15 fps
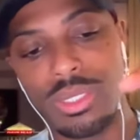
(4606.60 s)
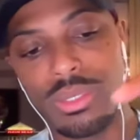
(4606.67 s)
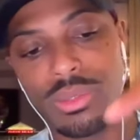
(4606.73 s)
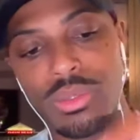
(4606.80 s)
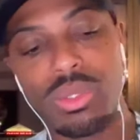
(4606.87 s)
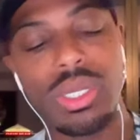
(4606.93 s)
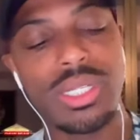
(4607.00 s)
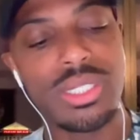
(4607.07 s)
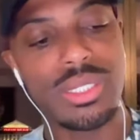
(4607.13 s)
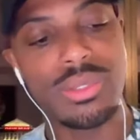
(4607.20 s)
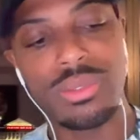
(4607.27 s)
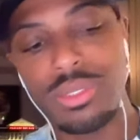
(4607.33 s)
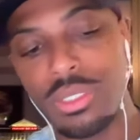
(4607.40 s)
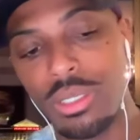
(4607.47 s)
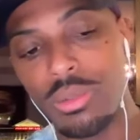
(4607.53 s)
Chris,
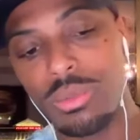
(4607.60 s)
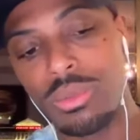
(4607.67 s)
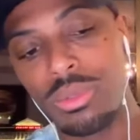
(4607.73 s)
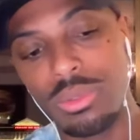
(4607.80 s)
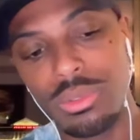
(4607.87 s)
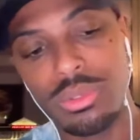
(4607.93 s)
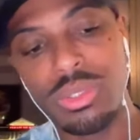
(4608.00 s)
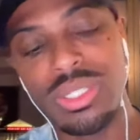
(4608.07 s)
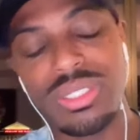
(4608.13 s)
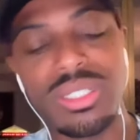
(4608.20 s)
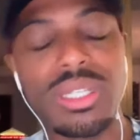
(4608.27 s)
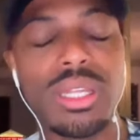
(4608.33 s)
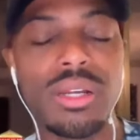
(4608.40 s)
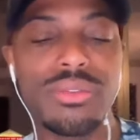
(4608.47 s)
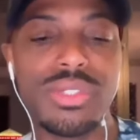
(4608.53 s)
you know, Chris
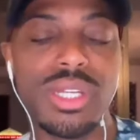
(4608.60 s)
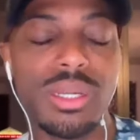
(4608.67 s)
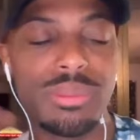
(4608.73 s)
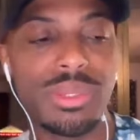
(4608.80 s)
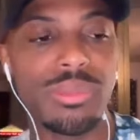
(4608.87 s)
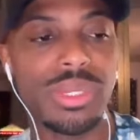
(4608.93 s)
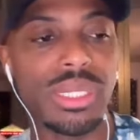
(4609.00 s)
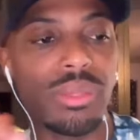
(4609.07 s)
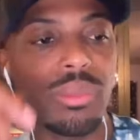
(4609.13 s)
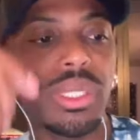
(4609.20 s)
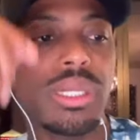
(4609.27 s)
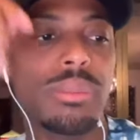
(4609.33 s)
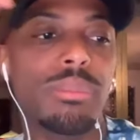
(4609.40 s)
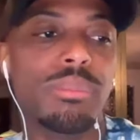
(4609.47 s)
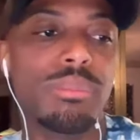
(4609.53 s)
gloves up, and
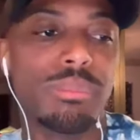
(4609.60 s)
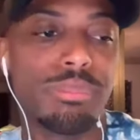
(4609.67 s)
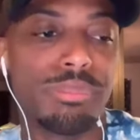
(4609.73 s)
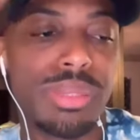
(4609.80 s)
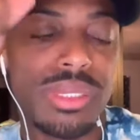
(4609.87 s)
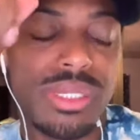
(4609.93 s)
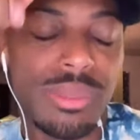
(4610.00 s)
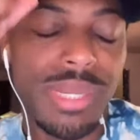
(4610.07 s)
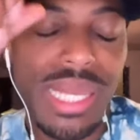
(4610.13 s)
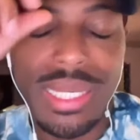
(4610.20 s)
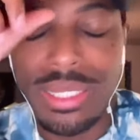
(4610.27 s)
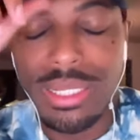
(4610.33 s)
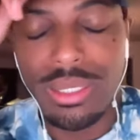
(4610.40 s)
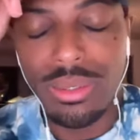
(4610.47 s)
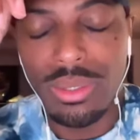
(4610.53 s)
we put some
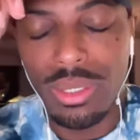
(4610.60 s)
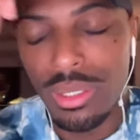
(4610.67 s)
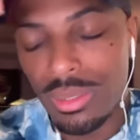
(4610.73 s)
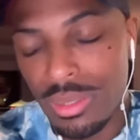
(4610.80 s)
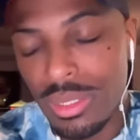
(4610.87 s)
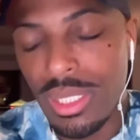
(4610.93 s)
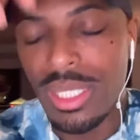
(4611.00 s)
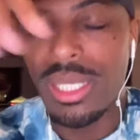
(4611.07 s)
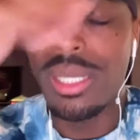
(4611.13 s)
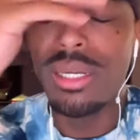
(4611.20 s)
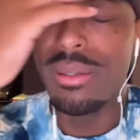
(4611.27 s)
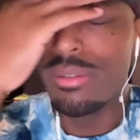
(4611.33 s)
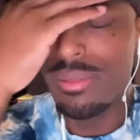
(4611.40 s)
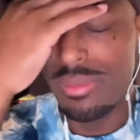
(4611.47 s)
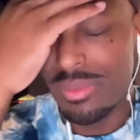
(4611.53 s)
headgear on
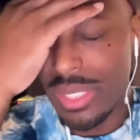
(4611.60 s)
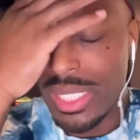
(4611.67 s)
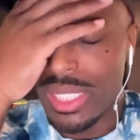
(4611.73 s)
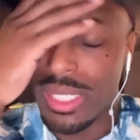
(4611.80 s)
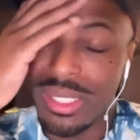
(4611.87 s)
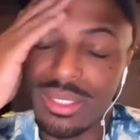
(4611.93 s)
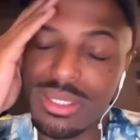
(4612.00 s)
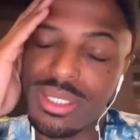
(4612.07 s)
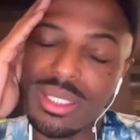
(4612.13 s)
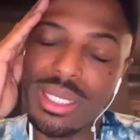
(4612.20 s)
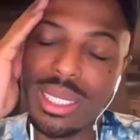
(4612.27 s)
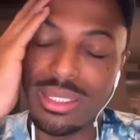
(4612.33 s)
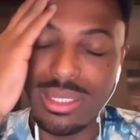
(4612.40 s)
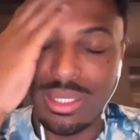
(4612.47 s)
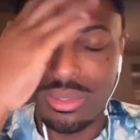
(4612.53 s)
Vegas. And I tell